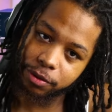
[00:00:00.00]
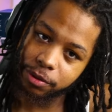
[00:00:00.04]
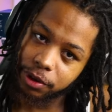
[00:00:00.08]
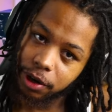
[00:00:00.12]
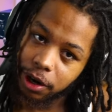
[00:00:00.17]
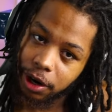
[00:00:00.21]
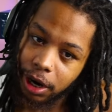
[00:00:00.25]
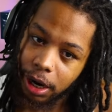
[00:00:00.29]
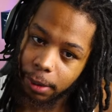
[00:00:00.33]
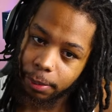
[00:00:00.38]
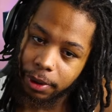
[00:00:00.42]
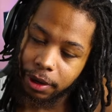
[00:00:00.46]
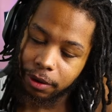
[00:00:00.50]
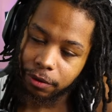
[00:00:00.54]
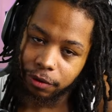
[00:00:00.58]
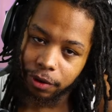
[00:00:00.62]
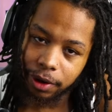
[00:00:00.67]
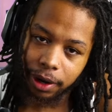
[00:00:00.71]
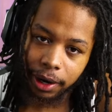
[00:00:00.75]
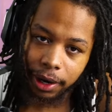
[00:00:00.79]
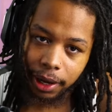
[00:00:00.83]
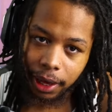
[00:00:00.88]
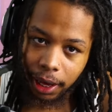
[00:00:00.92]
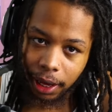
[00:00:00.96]
RIP for the
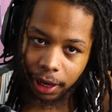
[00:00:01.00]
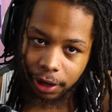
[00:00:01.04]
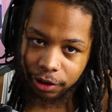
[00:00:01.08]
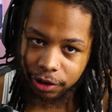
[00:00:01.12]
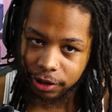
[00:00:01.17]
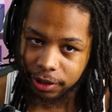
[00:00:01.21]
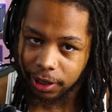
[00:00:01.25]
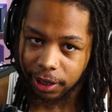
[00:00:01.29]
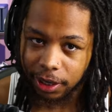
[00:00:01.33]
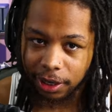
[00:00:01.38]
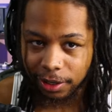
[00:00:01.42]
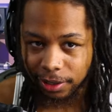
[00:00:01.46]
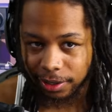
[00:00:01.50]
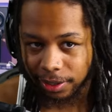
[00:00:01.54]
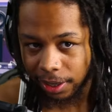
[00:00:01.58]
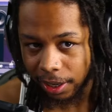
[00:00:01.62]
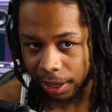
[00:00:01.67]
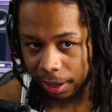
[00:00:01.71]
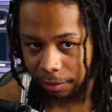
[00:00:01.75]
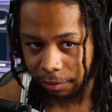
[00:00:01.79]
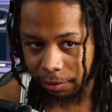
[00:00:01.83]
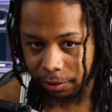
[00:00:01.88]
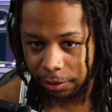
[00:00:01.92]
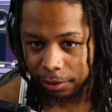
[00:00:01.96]
day just to get snap
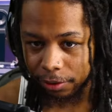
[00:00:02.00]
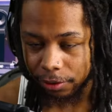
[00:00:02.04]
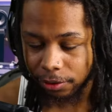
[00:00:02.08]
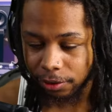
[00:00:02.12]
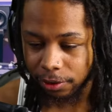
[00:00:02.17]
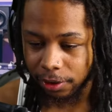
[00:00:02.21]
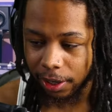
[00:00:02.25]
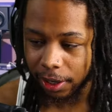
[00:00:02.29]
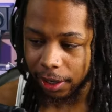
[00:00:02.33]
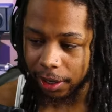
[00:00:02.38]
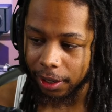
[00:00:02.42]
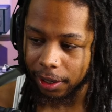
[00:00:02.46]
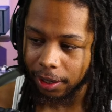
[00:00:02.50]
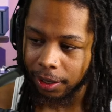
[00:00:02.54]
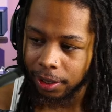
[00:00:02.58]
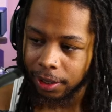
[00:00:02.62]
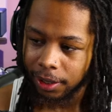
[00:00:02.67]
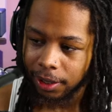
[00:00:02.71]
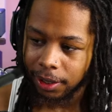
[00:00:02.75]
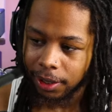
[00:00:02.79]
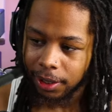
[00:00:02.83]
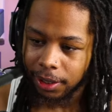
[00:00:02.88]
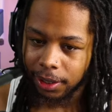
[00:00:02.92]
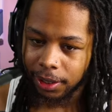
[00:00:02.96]
views or like
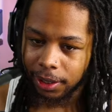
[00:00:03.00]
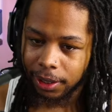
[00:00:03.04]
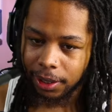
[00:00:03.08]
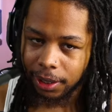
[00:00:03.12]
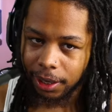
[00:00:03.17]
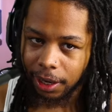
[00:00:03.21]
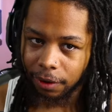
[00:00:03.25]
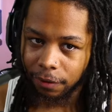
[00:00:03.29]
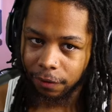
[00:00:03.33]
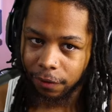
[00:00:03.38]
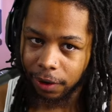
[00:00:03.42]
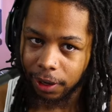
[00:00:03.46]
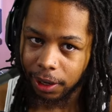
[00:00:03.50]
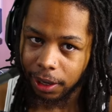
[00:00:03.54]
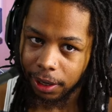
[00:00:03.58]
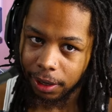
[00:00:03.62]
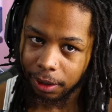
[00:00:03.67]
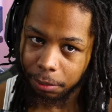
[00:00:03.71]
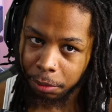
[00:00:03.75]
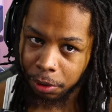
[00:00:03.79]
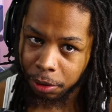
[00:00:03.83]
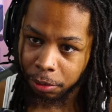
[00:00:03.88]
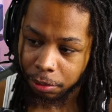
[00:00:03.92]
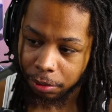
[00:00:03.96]
they feel it in the
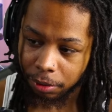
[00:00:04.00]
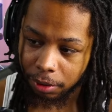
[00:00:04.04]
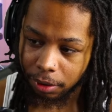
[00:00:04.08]
moment